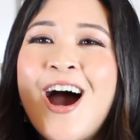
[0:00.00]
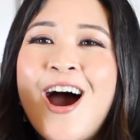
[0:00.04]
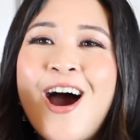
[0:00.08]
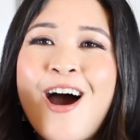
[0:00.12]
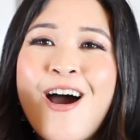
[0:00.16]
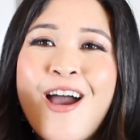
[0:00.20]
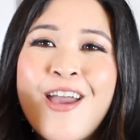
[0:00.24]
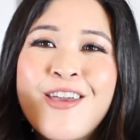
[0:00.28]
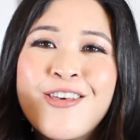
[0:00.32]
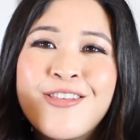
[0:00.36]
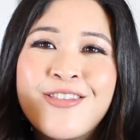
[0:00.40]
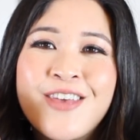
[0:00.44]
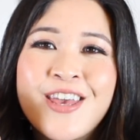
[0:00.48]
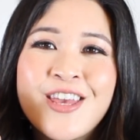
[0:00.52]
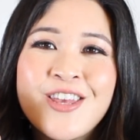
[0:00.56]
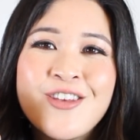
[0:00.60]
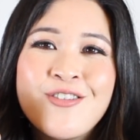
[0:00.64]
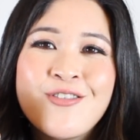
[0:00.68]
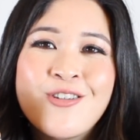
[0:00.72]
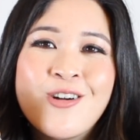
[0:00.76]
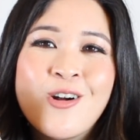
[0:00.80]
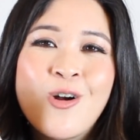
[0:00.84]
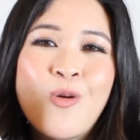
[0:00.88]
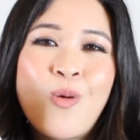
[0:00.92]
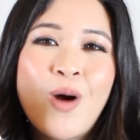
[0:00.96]
I think
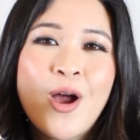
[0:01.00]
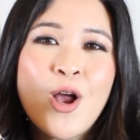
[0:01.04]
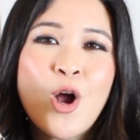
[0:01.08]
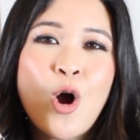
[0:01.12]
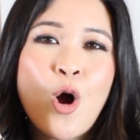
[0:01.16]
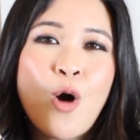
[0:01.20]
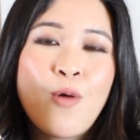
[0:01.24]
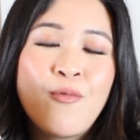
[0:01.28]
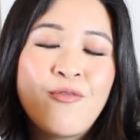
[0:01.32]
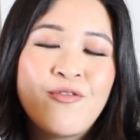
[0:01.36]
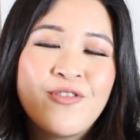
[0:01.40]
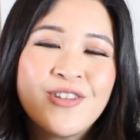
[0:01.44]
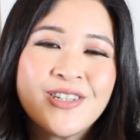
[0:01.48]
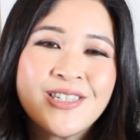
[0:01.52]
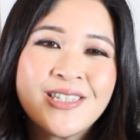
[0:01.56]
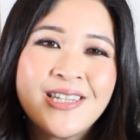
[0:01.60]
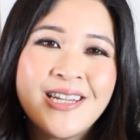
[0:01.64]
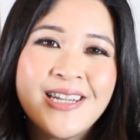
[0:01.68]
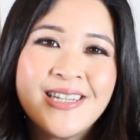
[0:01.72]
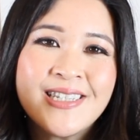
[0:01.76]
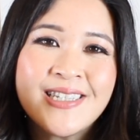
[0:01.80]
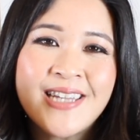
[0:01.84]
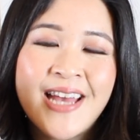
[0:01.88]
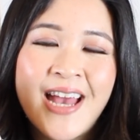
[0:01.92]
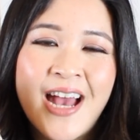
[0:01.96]
you can quite
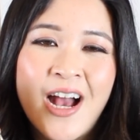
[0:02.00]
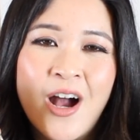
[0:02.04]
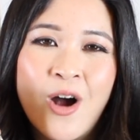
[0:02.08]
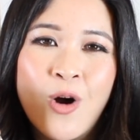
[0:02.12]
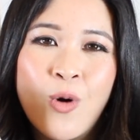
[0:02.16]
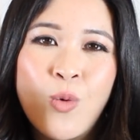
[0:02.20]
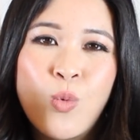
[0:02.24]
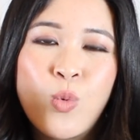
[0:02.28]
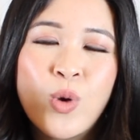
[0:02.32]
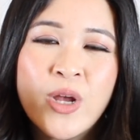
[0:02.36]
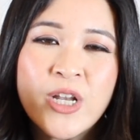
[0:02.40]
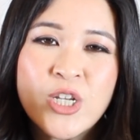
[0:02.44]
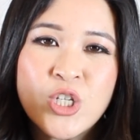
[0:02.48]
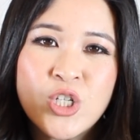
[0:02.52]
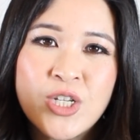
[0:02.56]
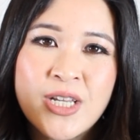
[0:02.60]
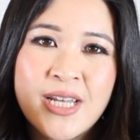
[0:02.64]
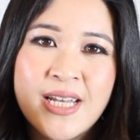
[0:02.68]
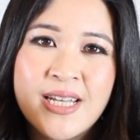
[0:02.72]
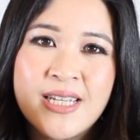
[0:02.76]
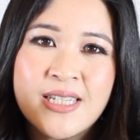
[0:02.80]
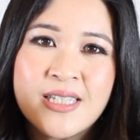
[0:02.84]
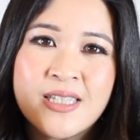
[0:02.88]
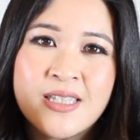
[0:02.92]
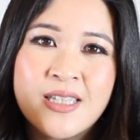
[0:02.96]
obviously tell which
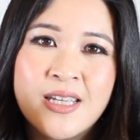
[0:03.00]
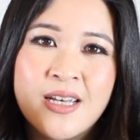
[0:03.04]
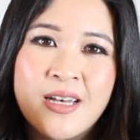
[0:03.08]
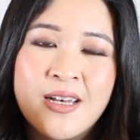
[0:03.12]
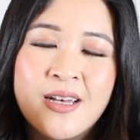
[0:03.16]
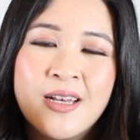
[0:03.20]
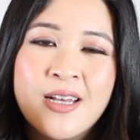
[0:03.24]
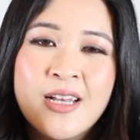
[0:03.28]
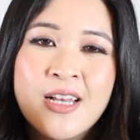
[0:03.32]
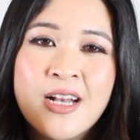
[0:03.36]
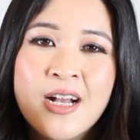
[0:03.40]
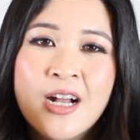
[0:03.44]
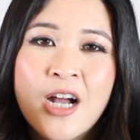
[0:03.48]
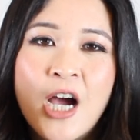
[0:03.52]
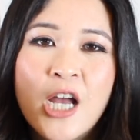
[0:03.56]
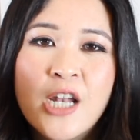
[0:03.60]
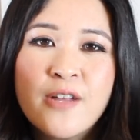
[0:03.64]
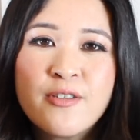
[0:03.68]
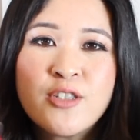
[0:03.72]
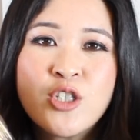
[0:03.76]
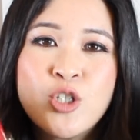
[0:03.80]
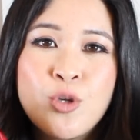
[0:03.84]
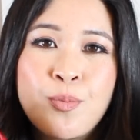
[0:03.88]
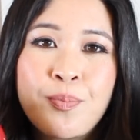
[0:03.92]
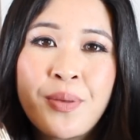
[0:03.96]
is the kind
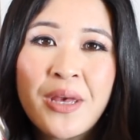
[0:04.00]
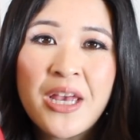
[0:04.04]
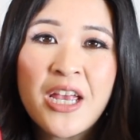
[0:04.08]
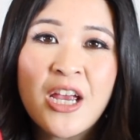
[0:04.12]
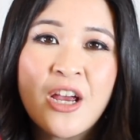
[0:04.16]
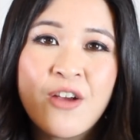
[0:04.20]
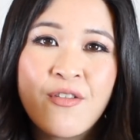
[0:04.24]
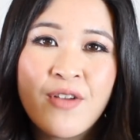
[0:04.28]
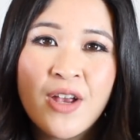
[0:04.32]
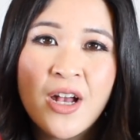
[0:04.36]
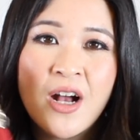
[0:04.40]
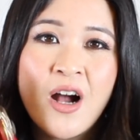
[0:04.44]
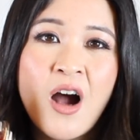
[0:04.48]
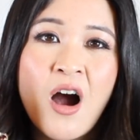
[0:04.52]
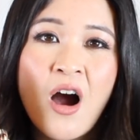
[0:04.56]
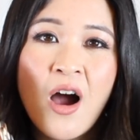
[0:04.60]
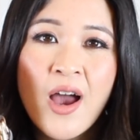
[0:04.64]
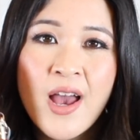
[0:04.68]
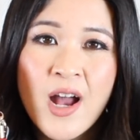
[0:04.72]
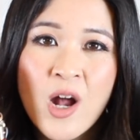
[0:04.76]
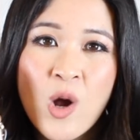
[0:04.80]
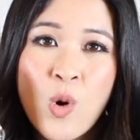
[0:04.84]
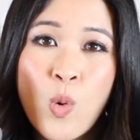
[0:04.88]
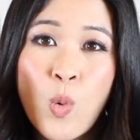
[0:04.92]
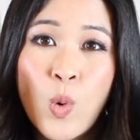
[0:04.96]
of superior,
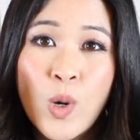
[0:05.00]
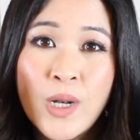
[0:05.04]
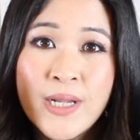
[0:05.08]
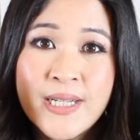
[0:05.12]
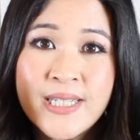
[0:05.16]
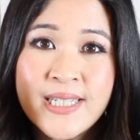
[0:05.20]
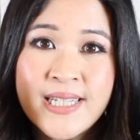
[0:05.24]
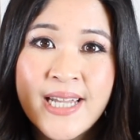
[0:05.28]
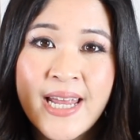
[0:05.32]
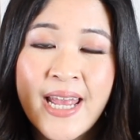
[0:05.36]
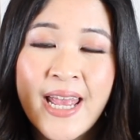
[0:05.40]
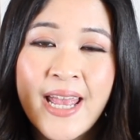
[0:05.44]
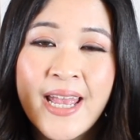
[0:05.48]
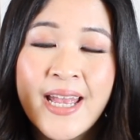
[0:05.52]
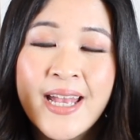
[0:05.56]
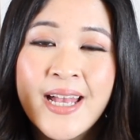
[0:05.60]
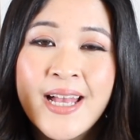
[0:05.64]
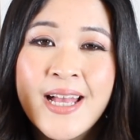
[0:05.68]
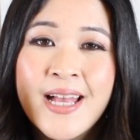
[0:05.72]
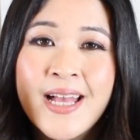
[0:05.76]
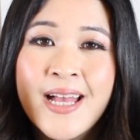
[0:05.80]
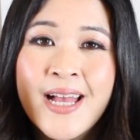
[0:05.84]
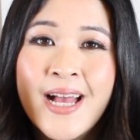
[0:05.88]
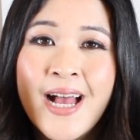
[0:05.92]
higher quality,